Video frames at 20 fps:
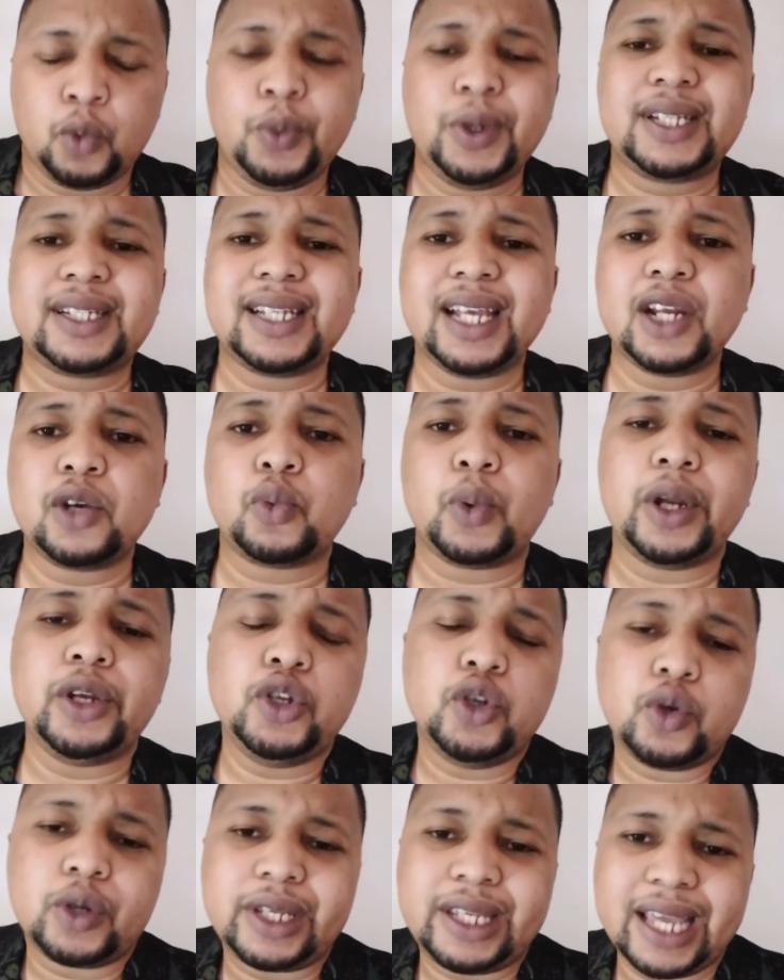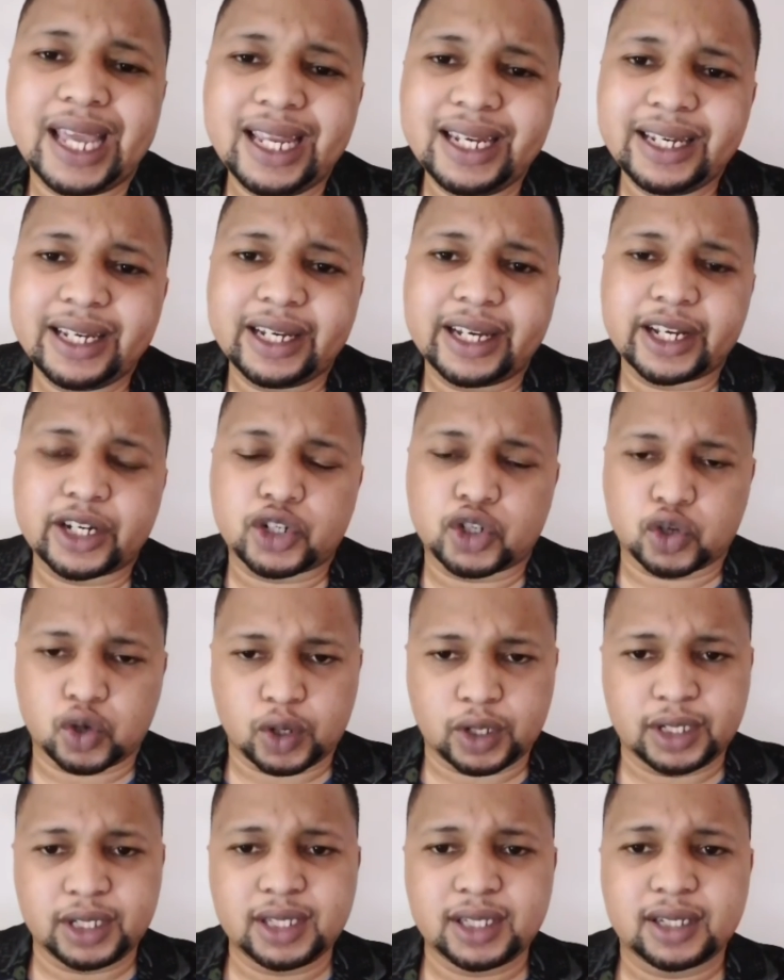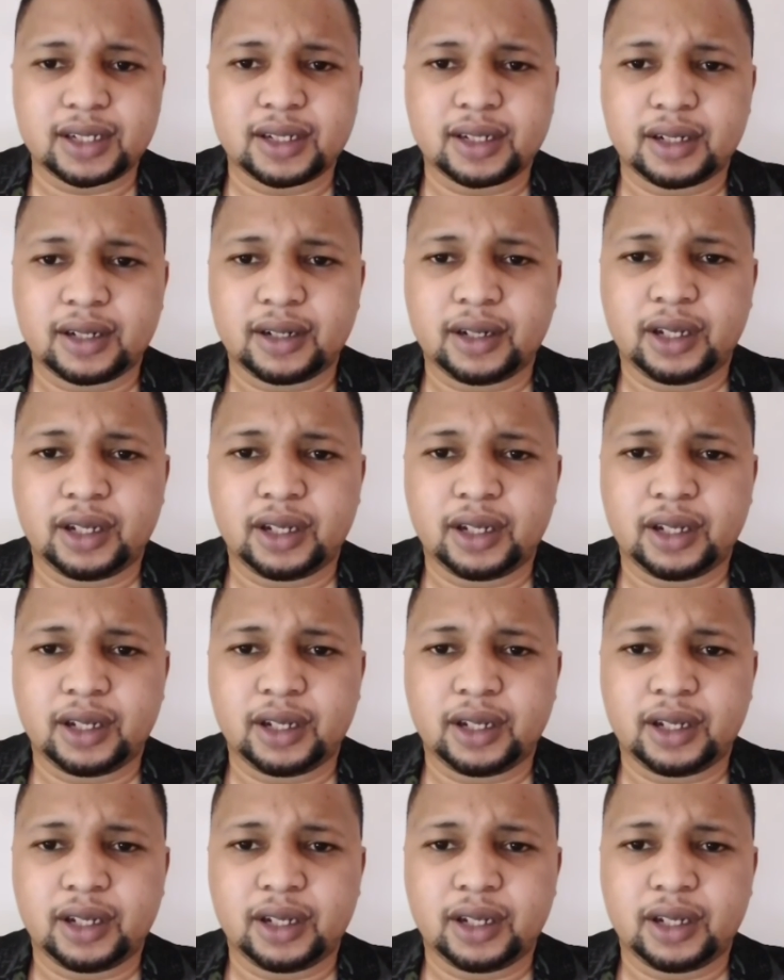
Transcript: we said when you gain electrons,